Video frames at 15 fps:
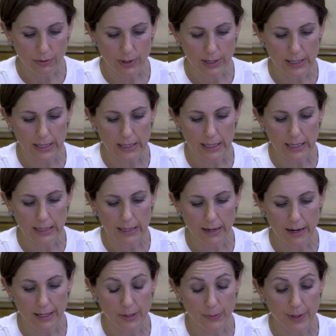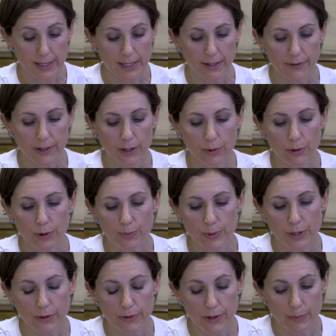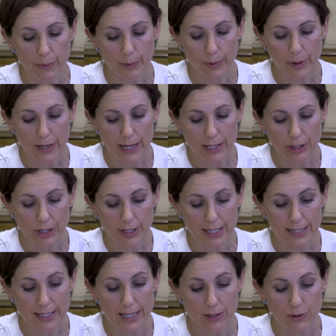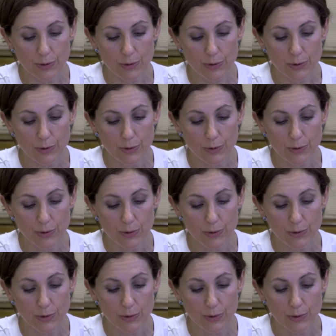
we see that there are specific groups of the population that tend